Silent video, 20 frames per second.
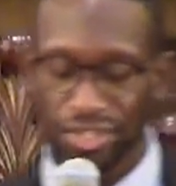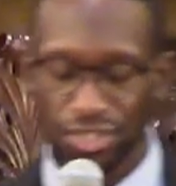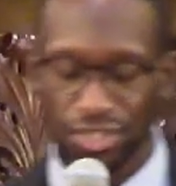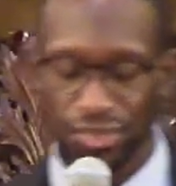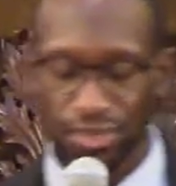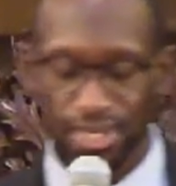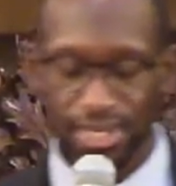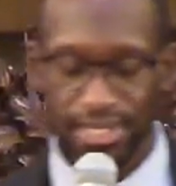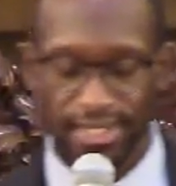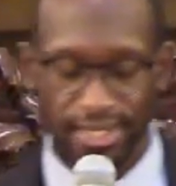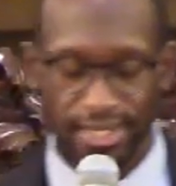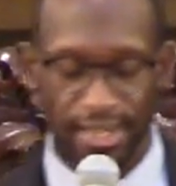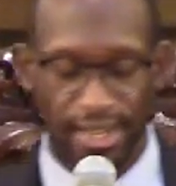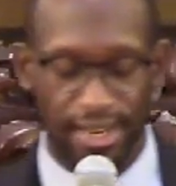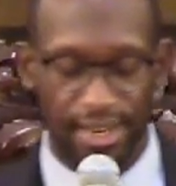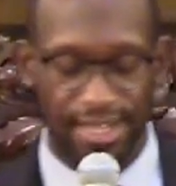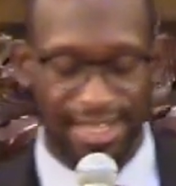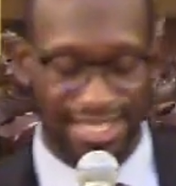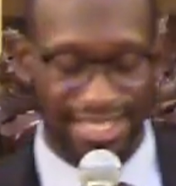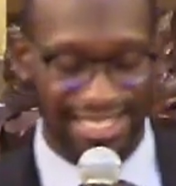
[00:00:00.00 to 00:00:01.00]
to his
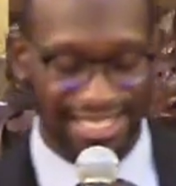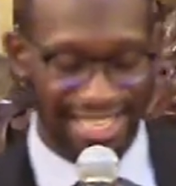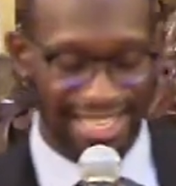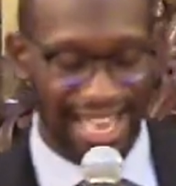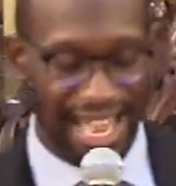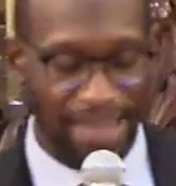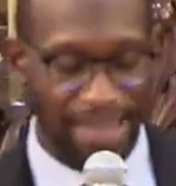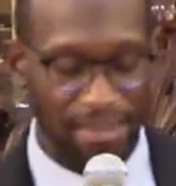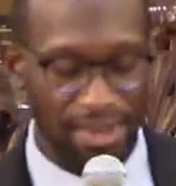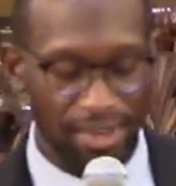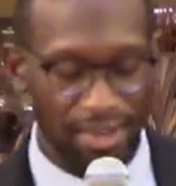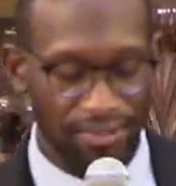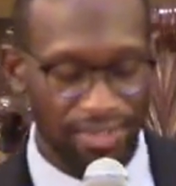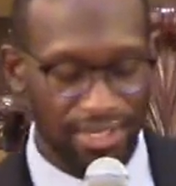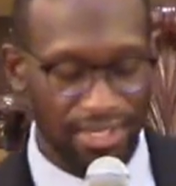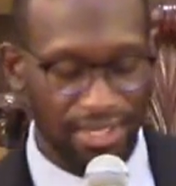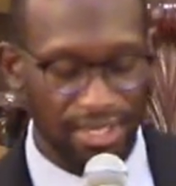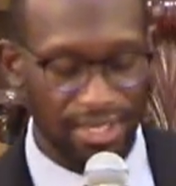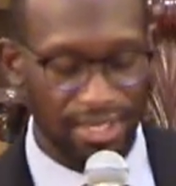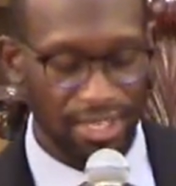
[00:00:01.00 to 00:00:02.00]
son in this naming of
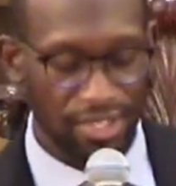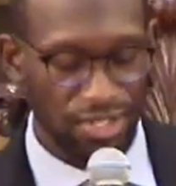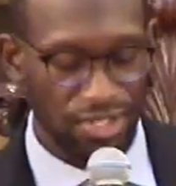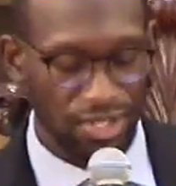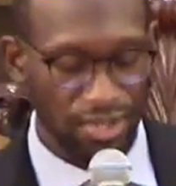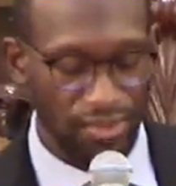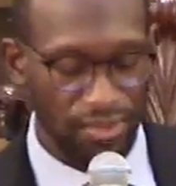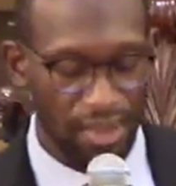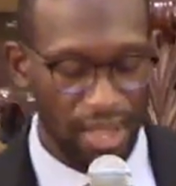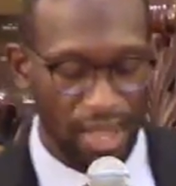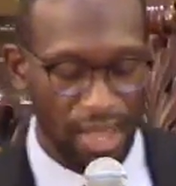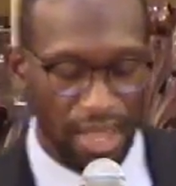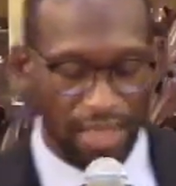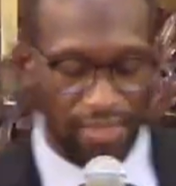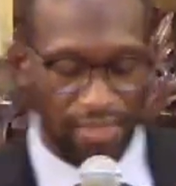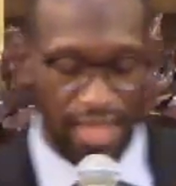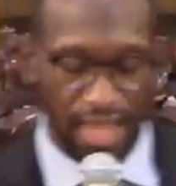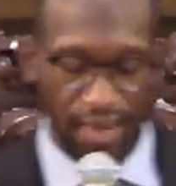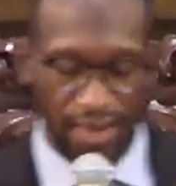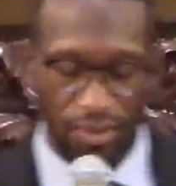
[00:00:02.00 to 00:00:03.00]
his condition,
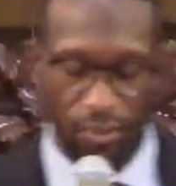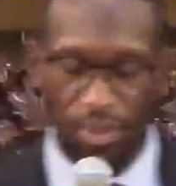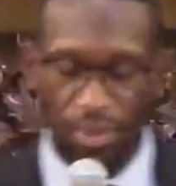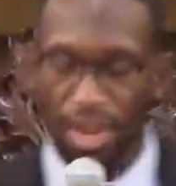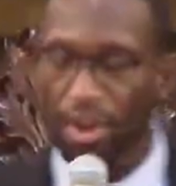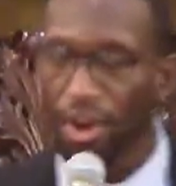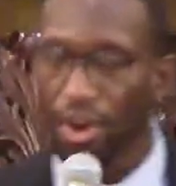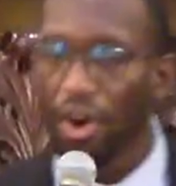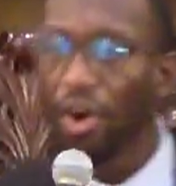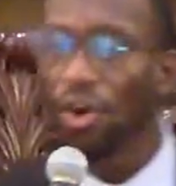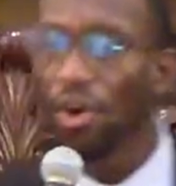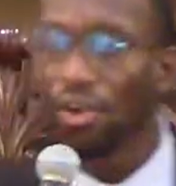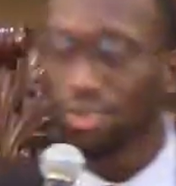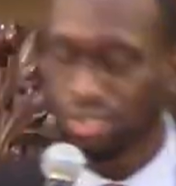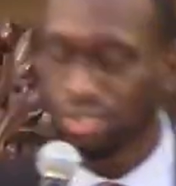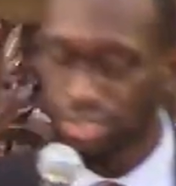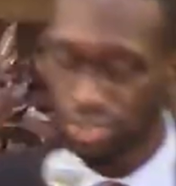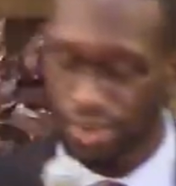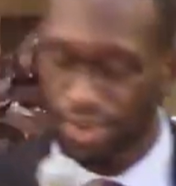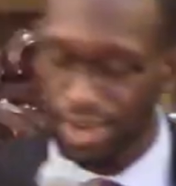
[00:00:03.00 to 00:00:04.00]
that we are all
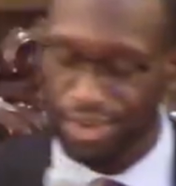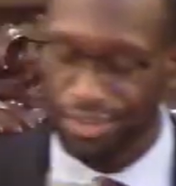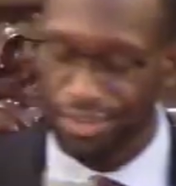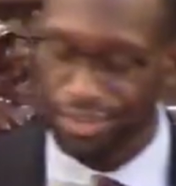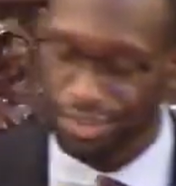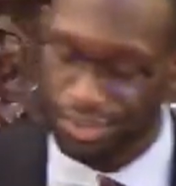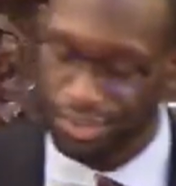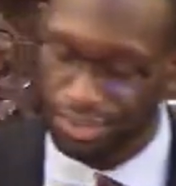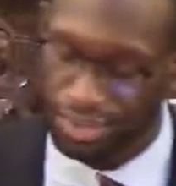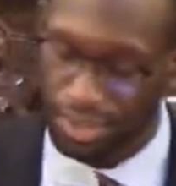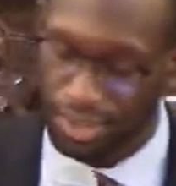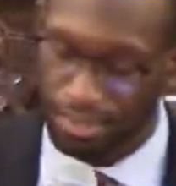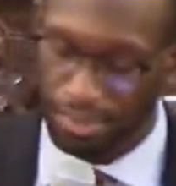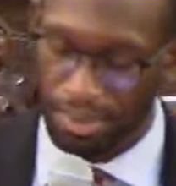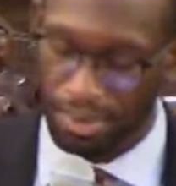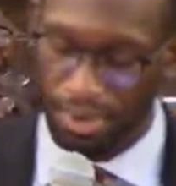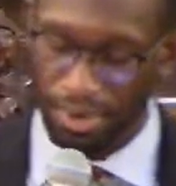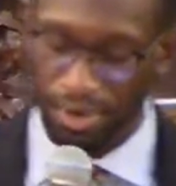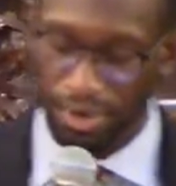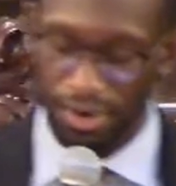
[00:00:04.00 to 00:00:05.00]
strangers
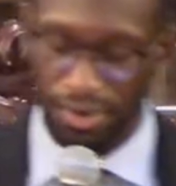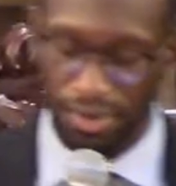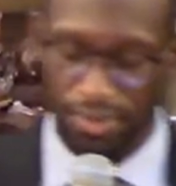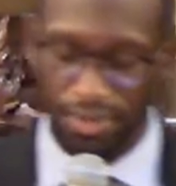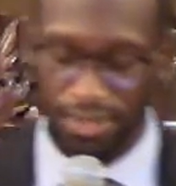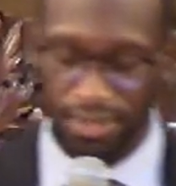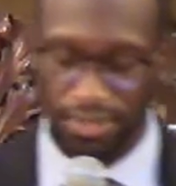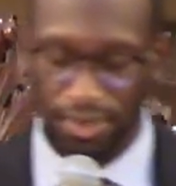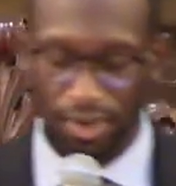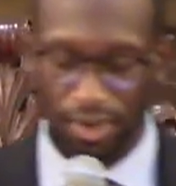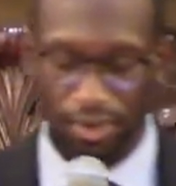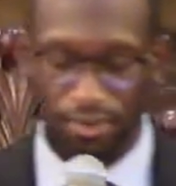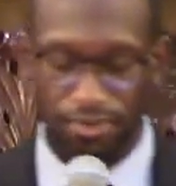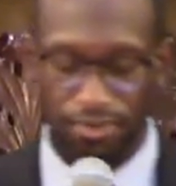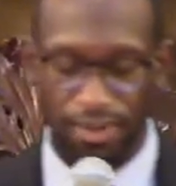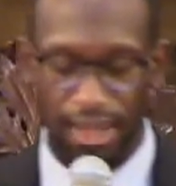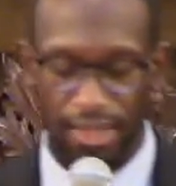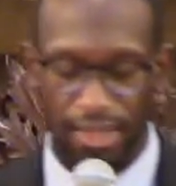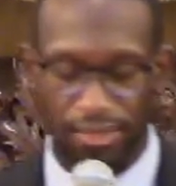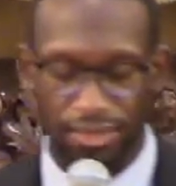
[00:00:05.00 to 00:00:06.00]
upon earth, as all
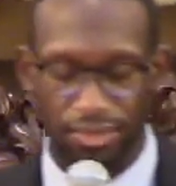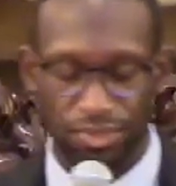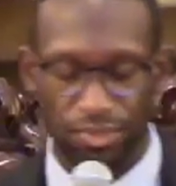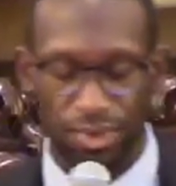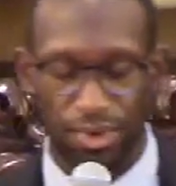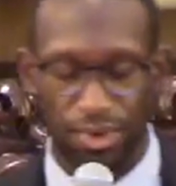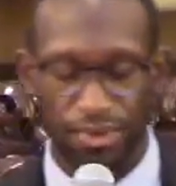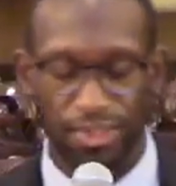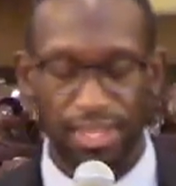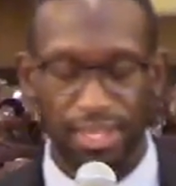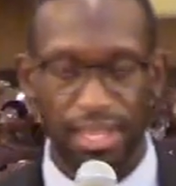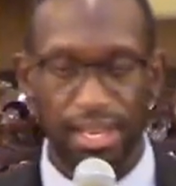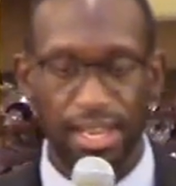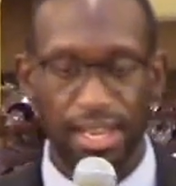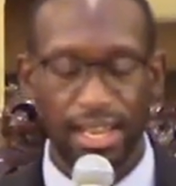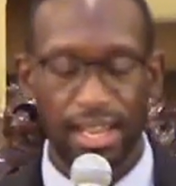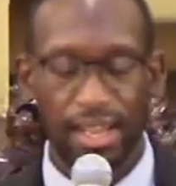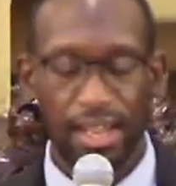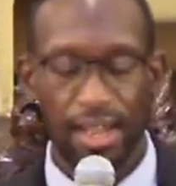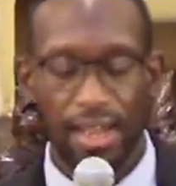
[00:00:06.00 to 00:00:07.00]
fathers were. And then
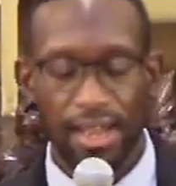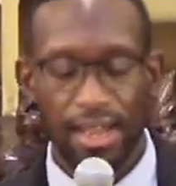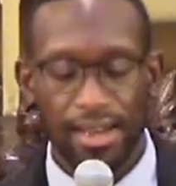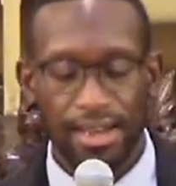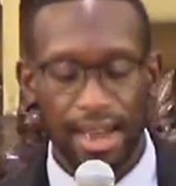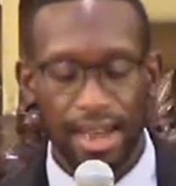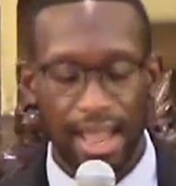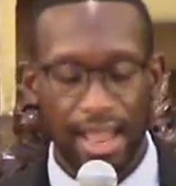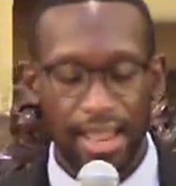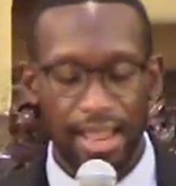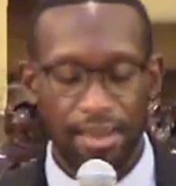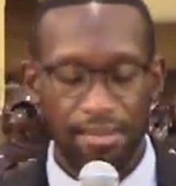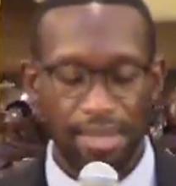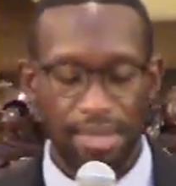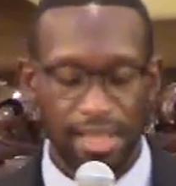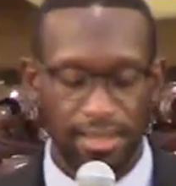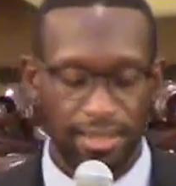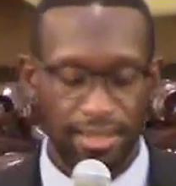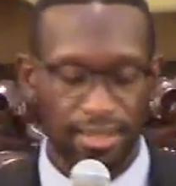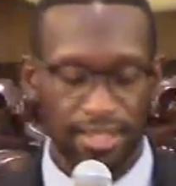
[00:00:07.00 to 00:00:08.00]
he
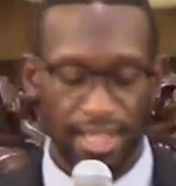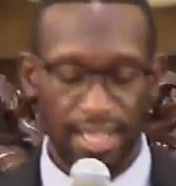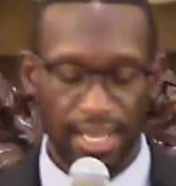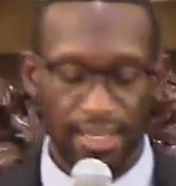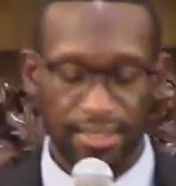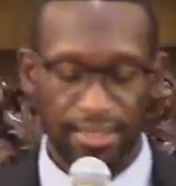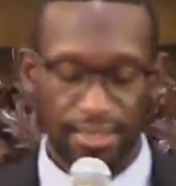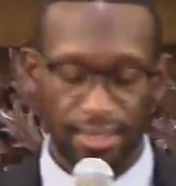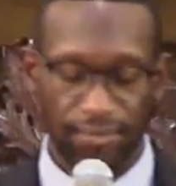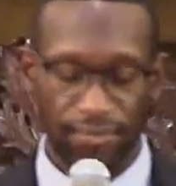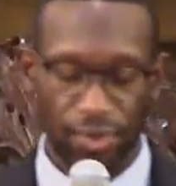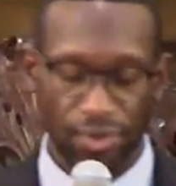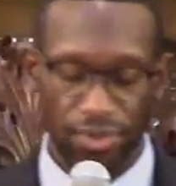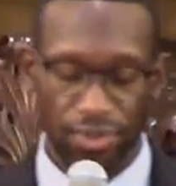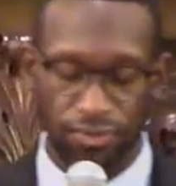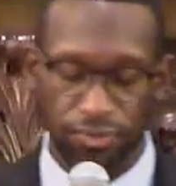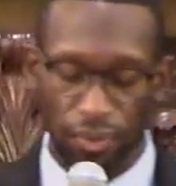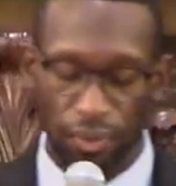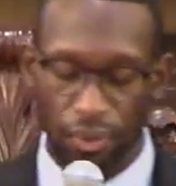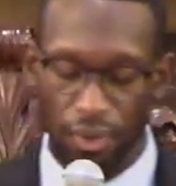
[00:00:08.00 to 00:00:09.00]
named the text in
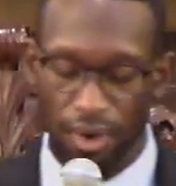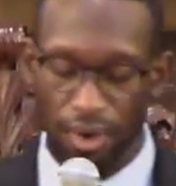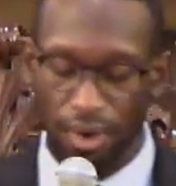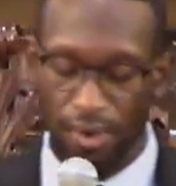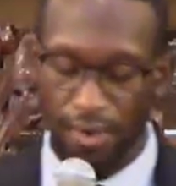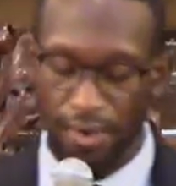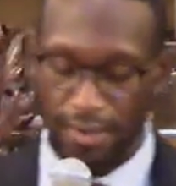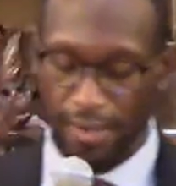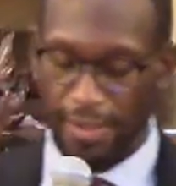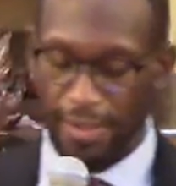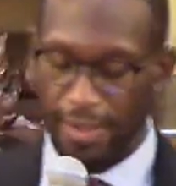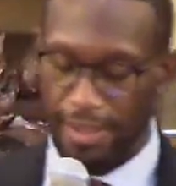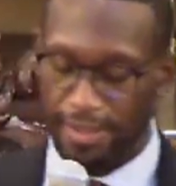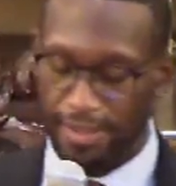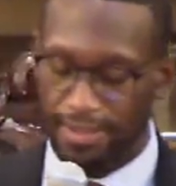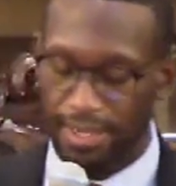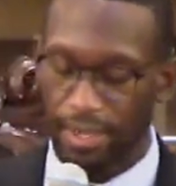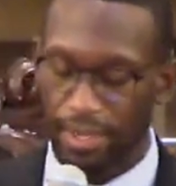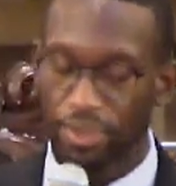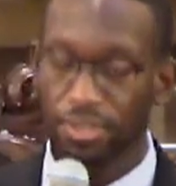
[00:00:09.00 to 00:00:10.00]
verse 4,
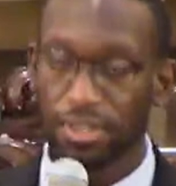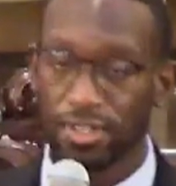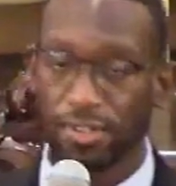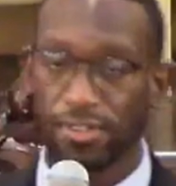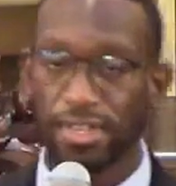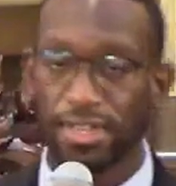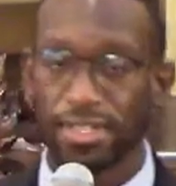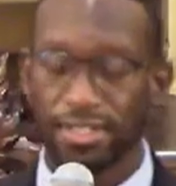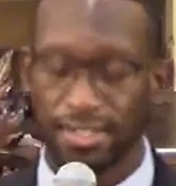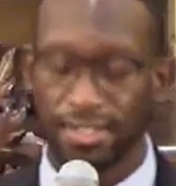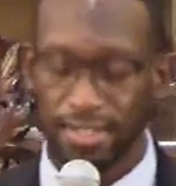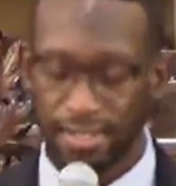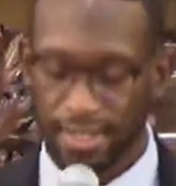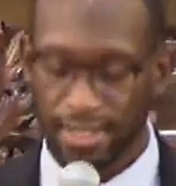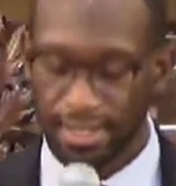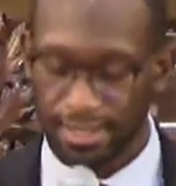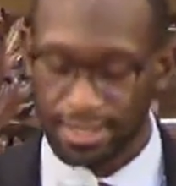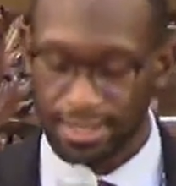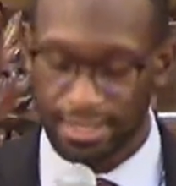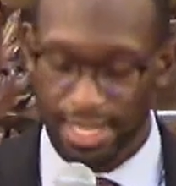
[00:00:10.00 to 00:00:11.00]
it tells of his
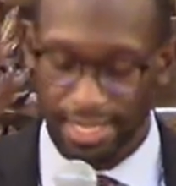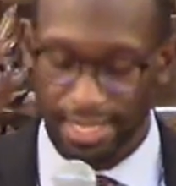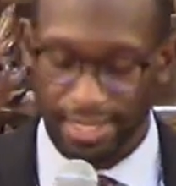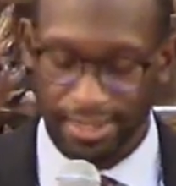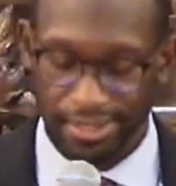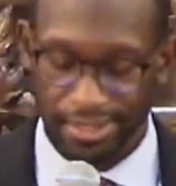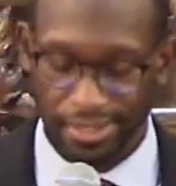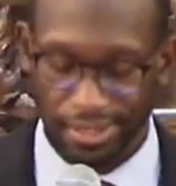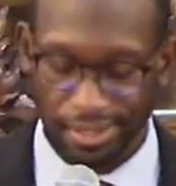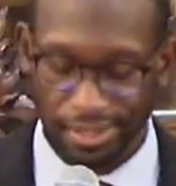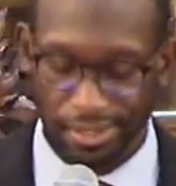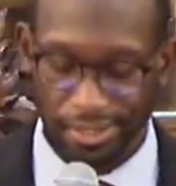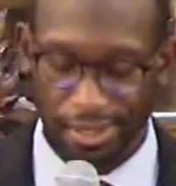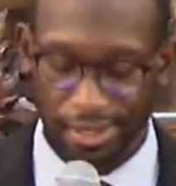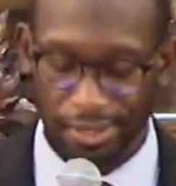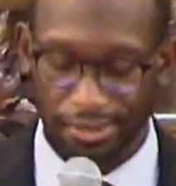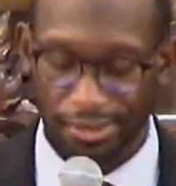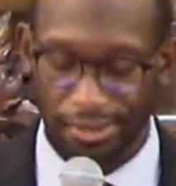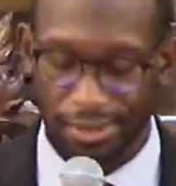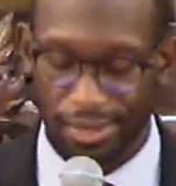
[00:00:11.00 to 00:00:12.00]
second son, the
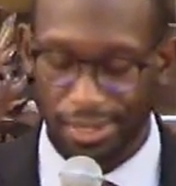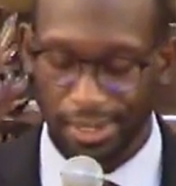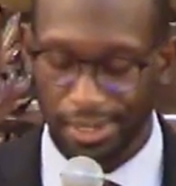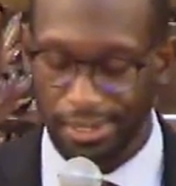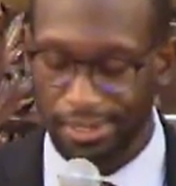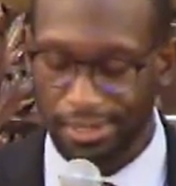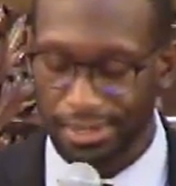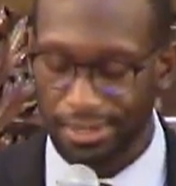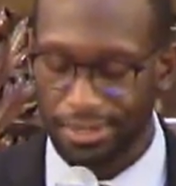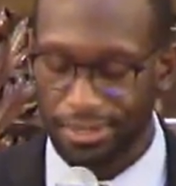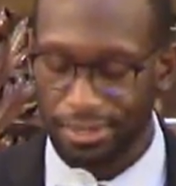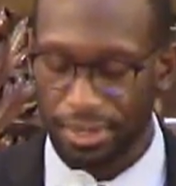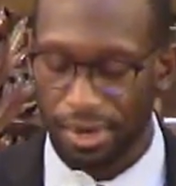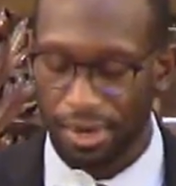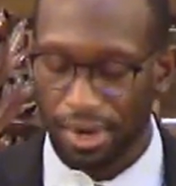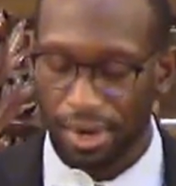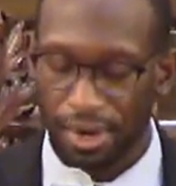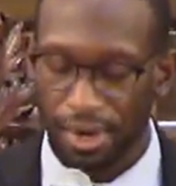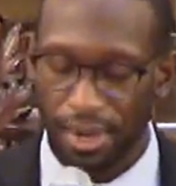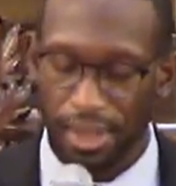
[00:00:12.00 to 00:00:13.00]
other
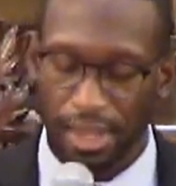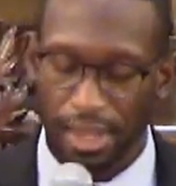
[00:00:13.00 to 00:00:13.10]
Eleazar,